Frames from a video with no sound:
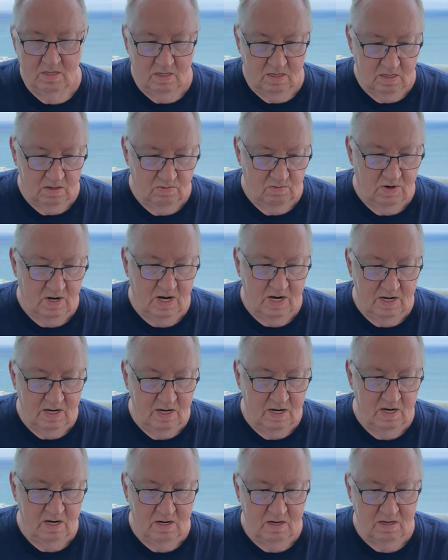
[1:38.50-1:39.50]
are right
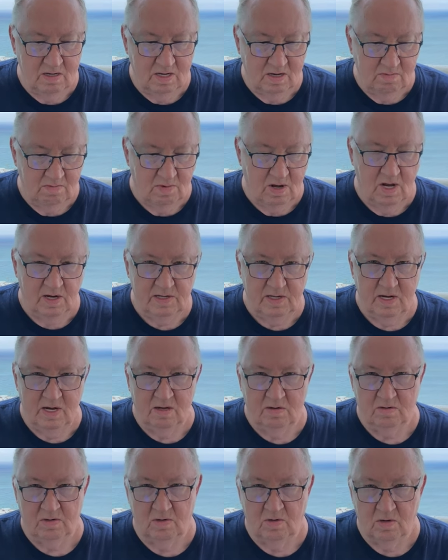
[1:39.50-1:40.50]
here in Manta,
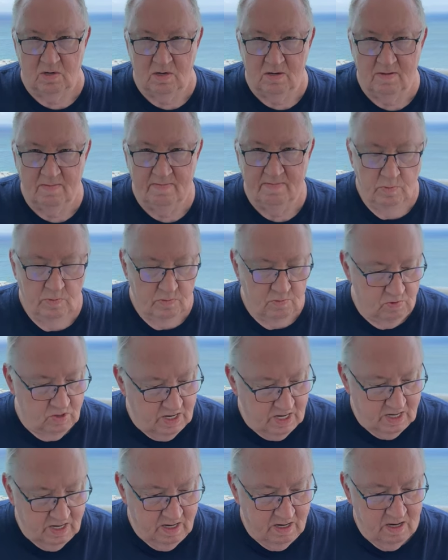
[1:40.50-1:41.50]
Ecuador.
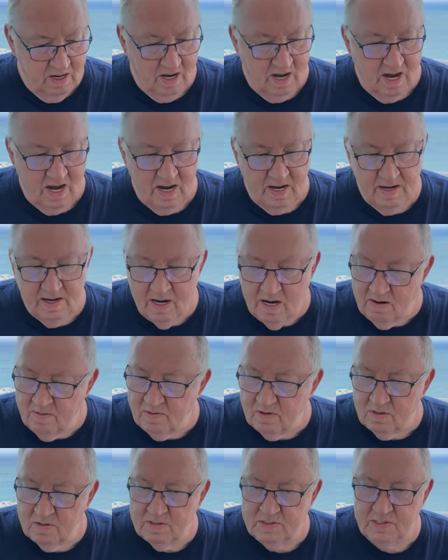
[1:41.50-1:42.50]
Right here. I've
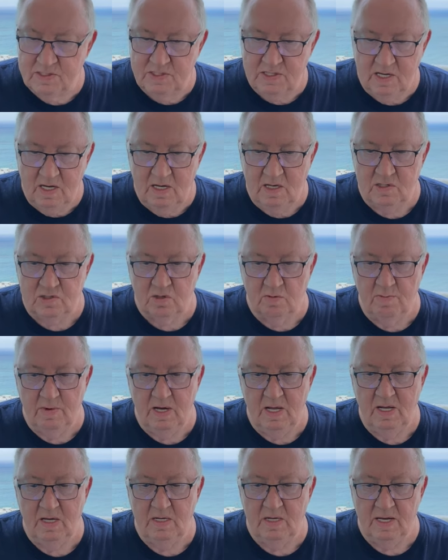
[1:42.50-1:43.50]
never seen so
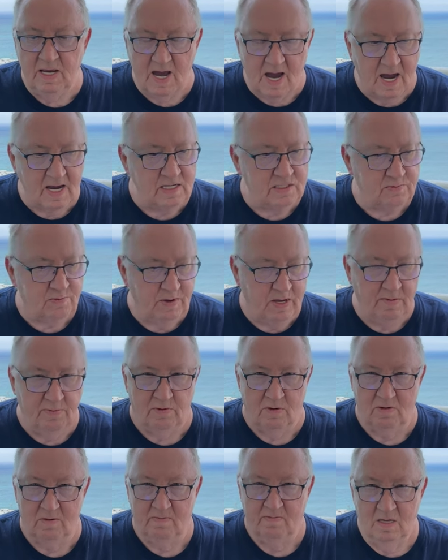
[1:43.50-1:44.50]
many nice
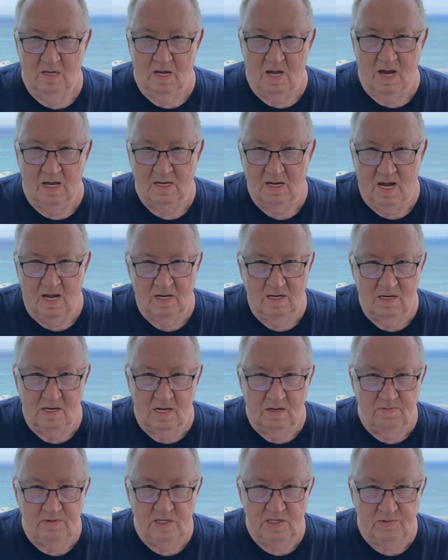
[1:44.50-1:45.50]
people. I, I
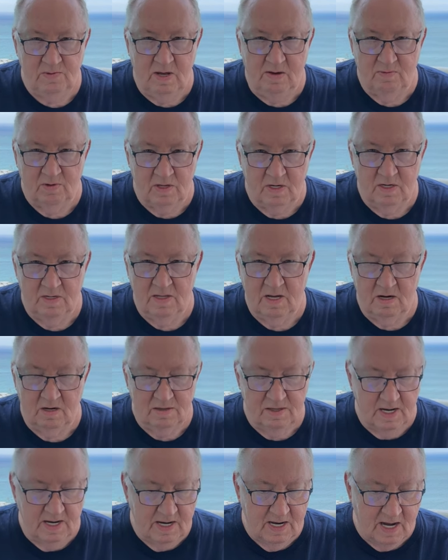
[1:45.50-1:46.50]
love these people. They're, they're
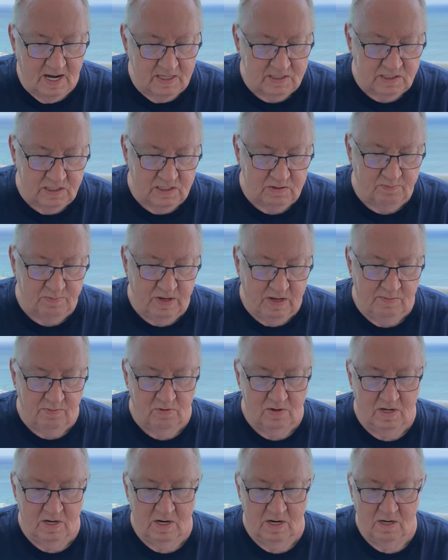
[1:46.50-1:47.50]
the nicest
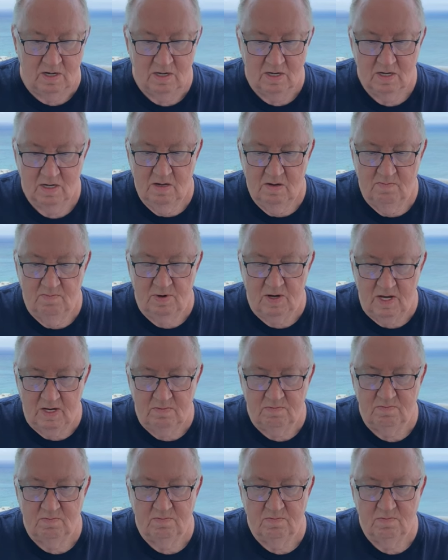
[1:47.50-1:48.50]
people here.
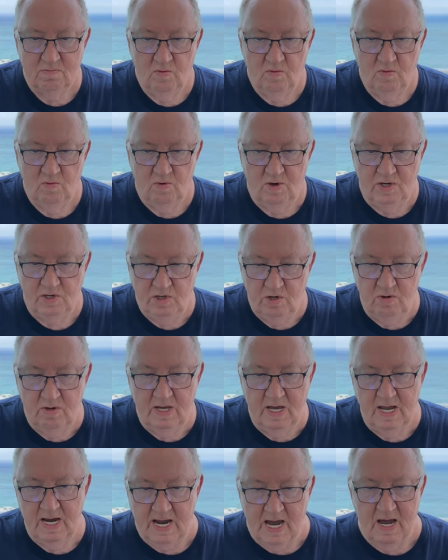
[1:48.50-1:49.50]
But when you
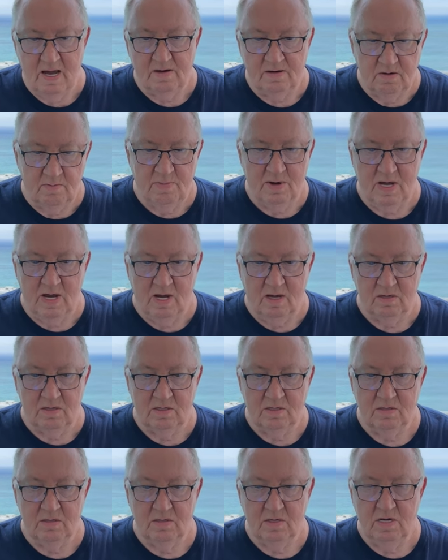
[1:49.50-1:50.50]
get out and about
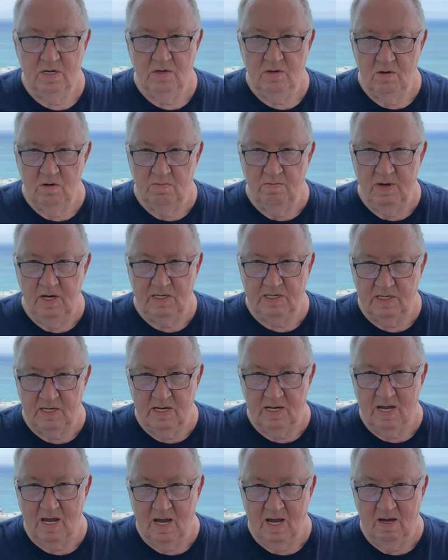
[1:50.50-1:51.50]
and you're
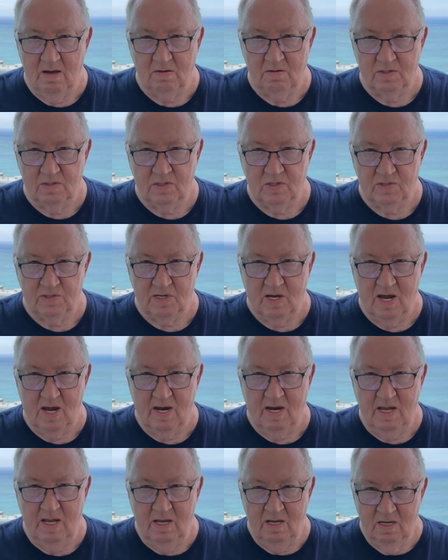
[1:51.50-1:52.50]
mixing out in
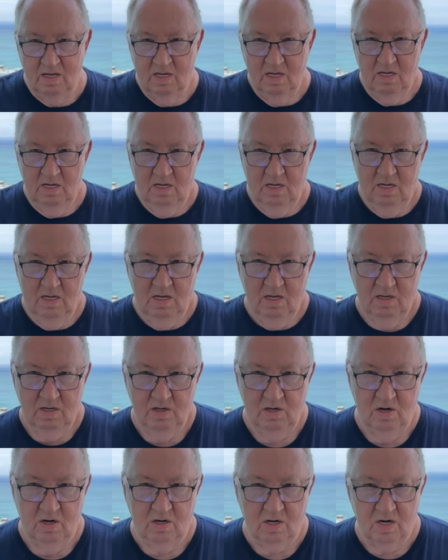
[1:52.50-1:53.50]
society,
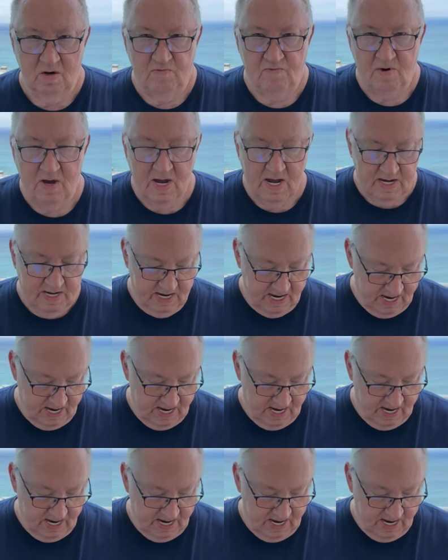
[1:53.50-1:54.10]
you're going to find